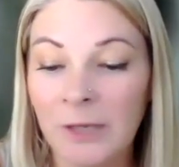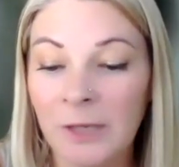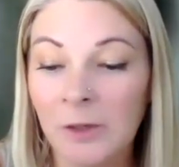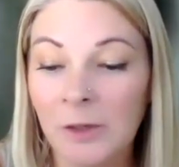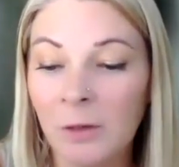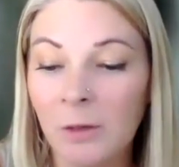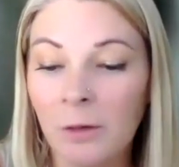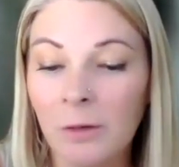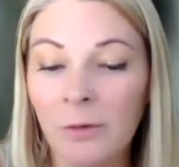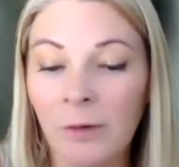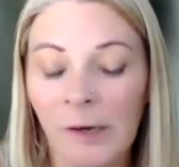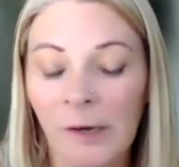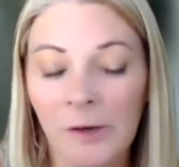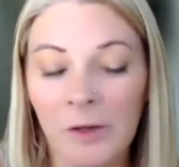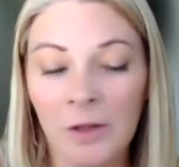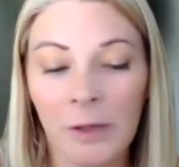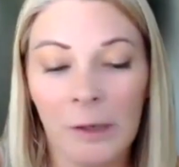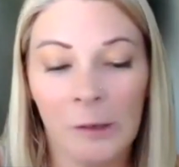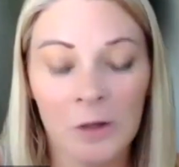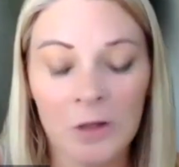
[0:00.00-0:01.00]
You know what? We've already
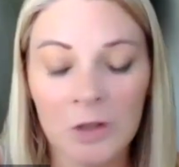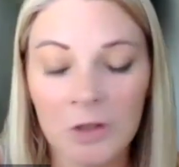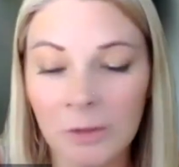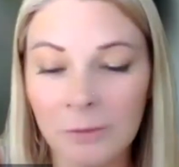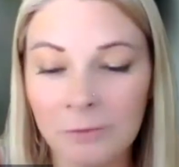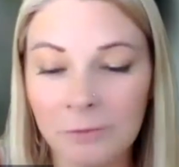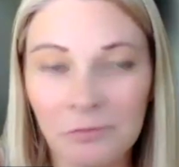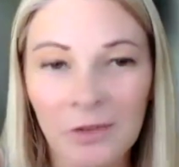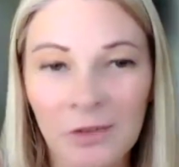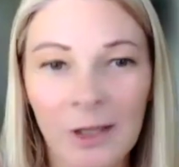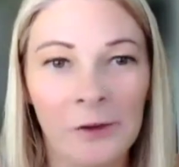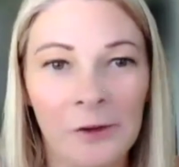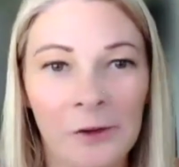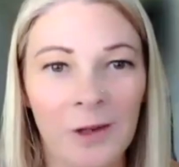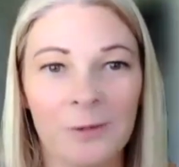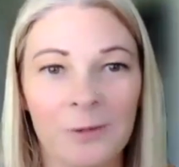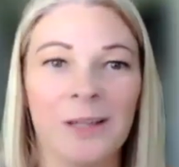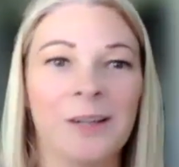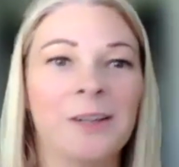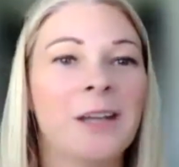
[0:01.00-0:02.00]
did that question.
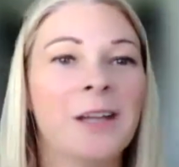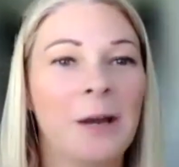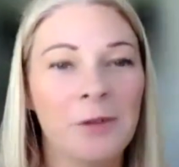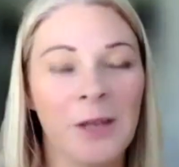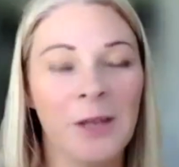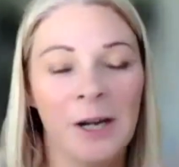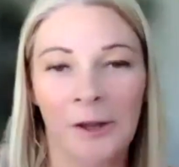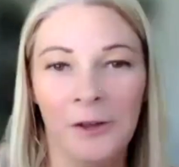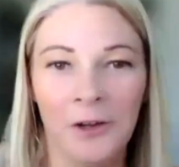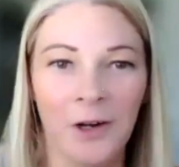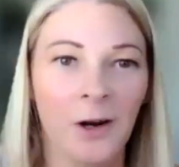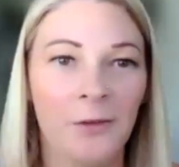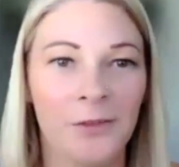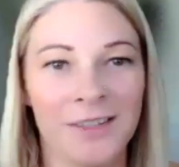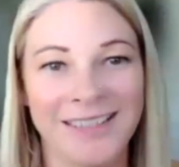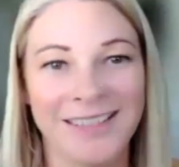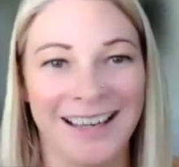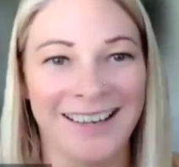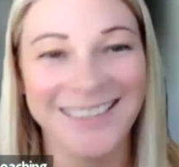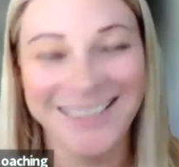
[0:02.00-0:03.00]
I'm gonna add all
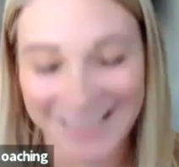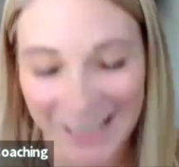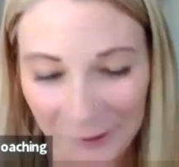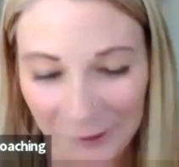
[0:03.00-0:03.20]
this out.